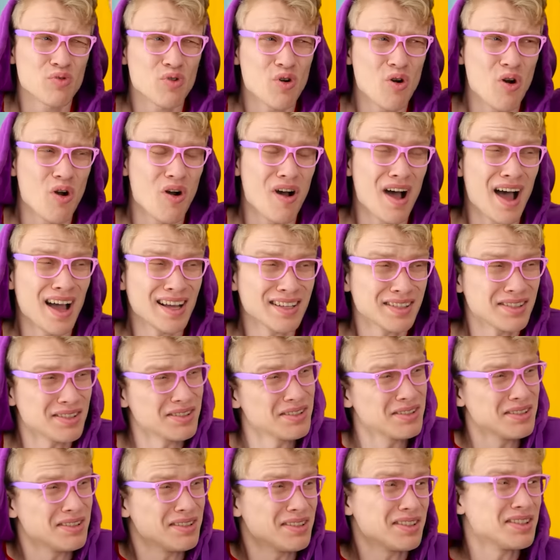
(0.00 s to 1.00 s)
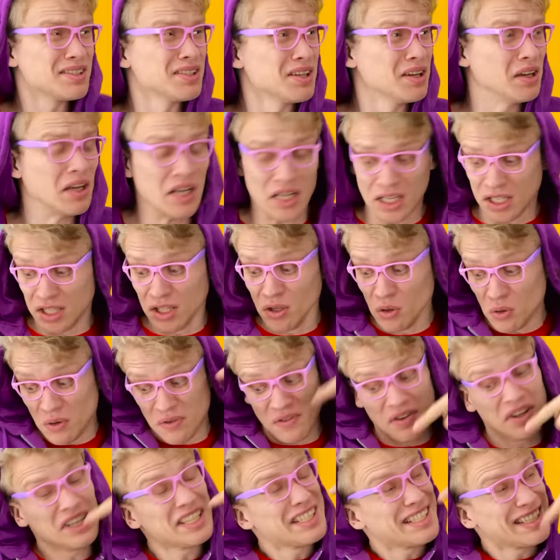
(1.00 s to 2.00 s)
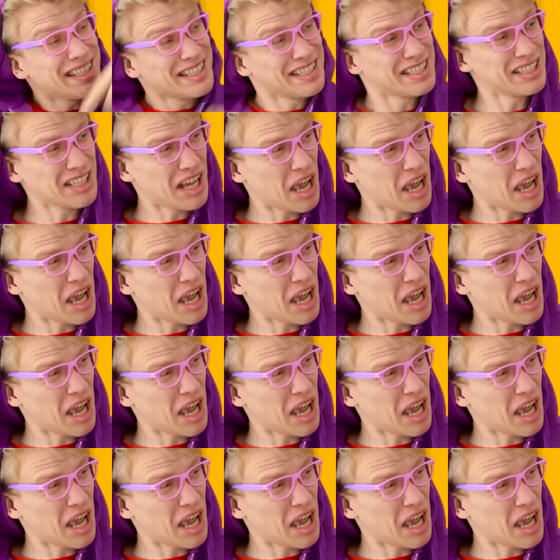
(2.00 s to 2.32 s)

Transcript: got an exam. And I don't understand any of the